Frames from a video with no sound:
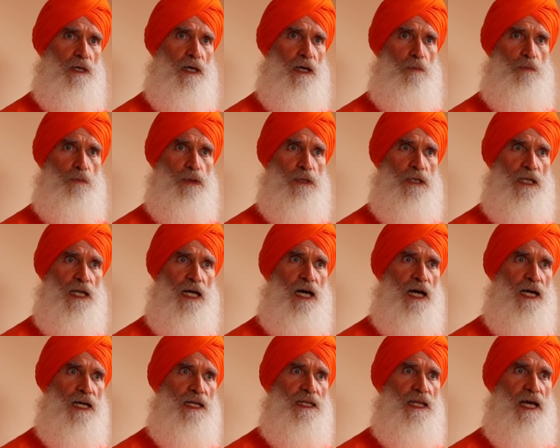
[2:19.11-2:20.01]

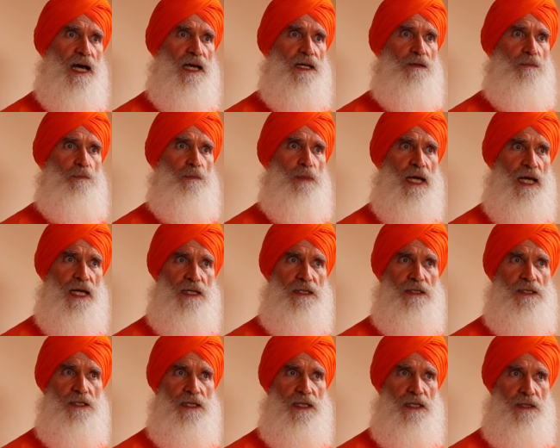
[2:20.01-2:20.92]
apply that
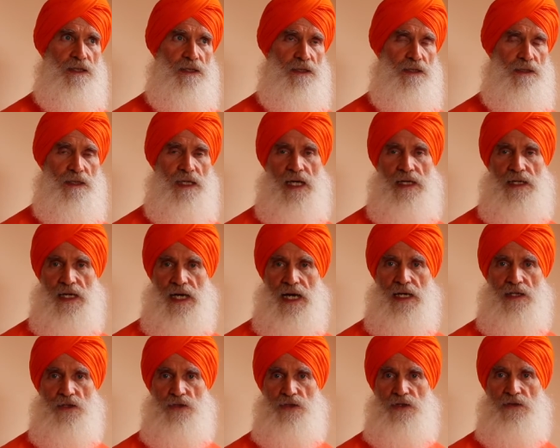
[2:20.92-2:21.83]
painting, that
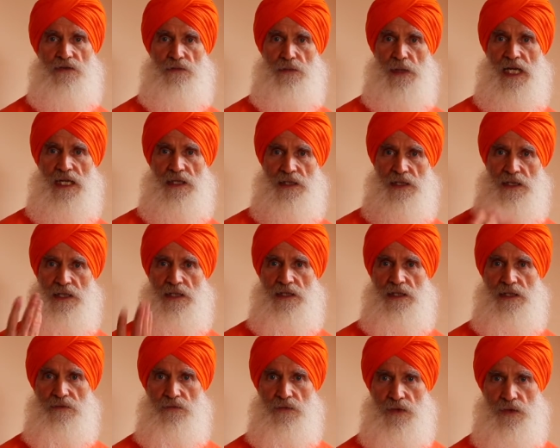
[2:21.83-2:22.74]
action of painting
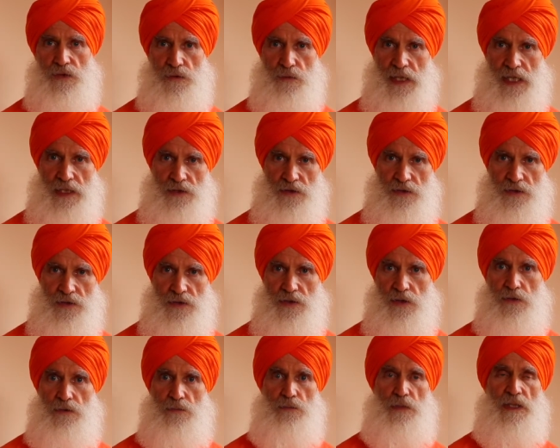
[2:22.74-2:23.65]
in different directions.
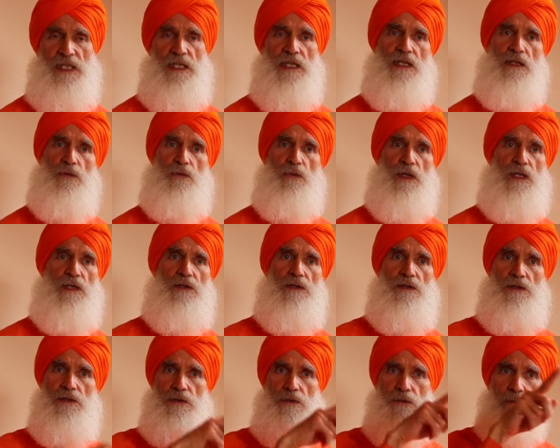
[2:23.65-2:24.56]
So begin
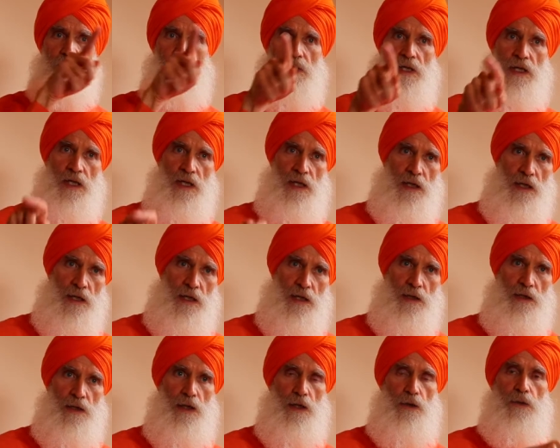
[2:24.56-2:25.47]
with to
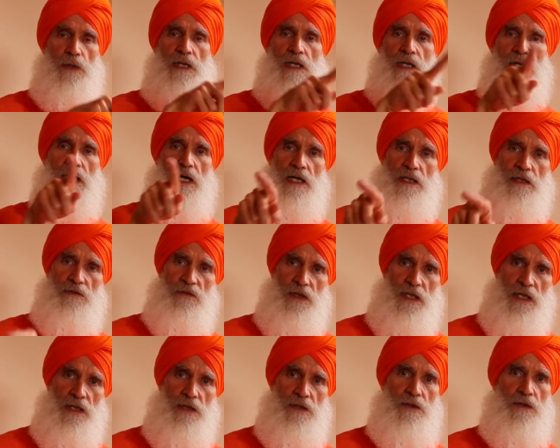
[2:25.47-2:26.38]
go in a kind of
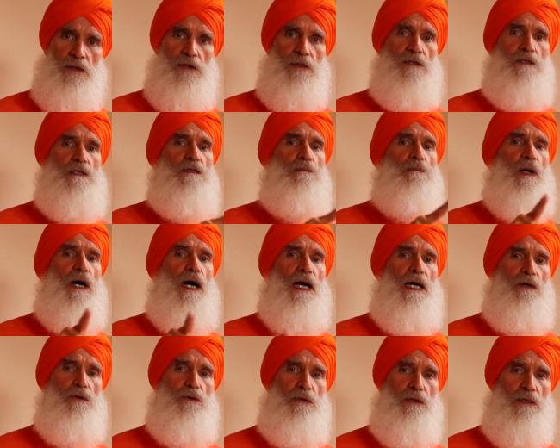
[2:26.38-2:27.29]
inner
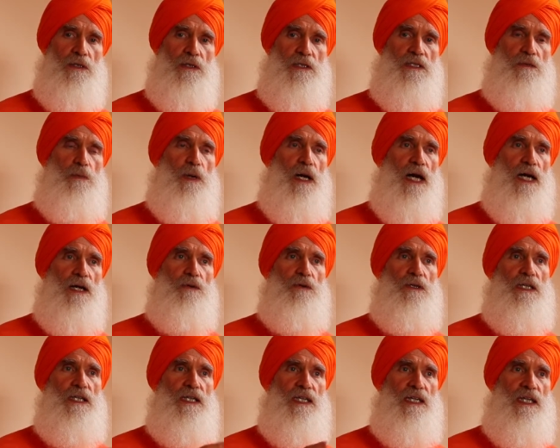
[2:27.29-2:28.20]
spiral,
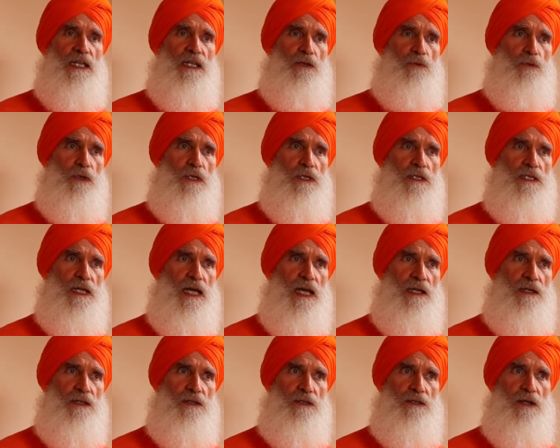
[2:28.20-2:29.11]
spiraling inwards,
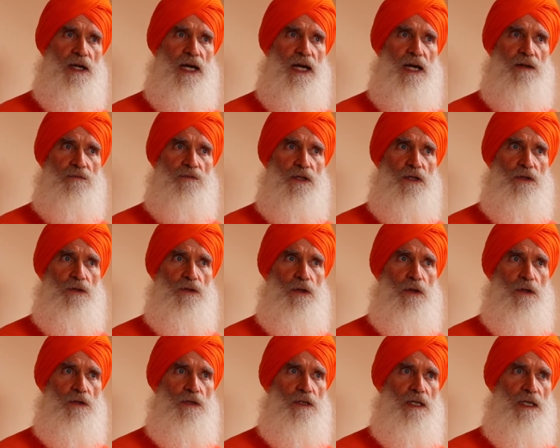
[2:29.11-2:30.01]
and to have the
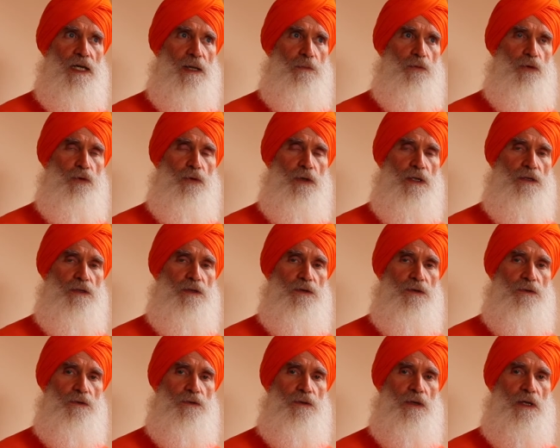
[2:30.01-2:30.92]
thought that I'm going
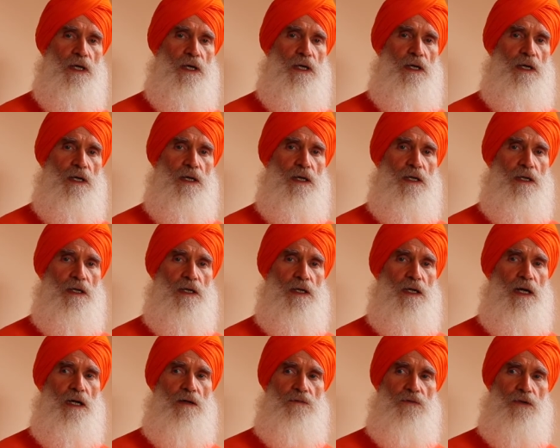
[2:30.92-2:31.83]
to
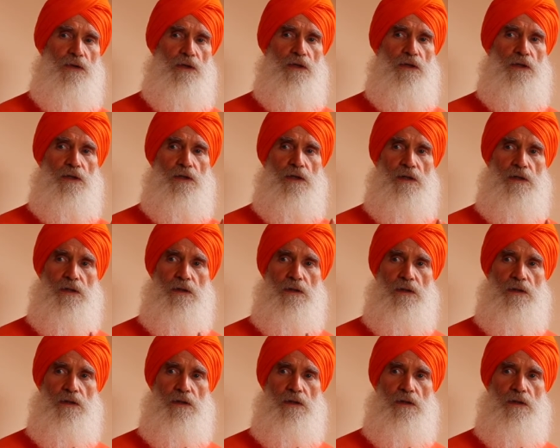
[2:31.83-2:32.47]
cover